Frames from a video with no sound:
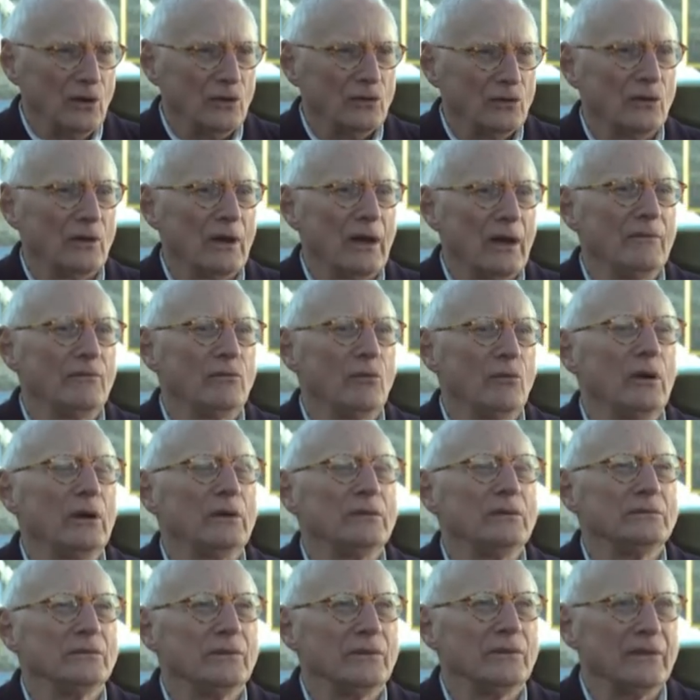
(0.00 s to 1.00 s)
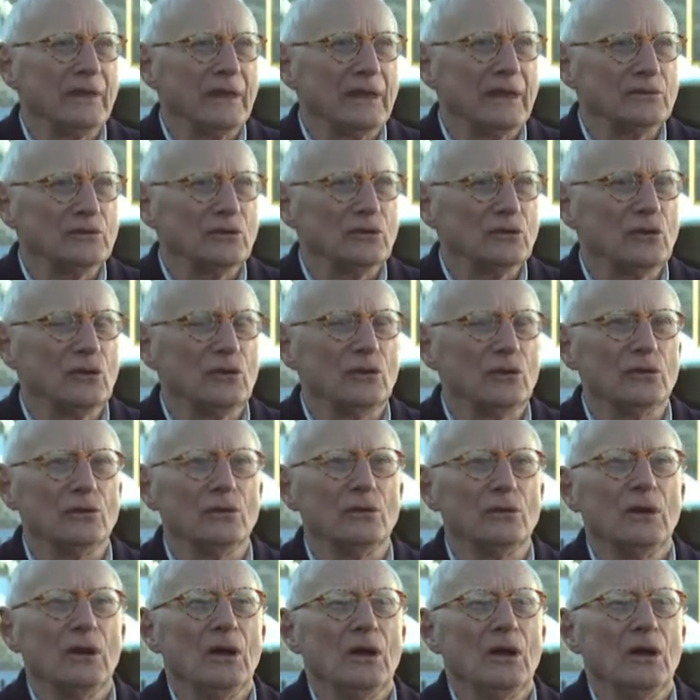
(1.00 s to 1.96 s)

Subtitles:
You have one thing to do.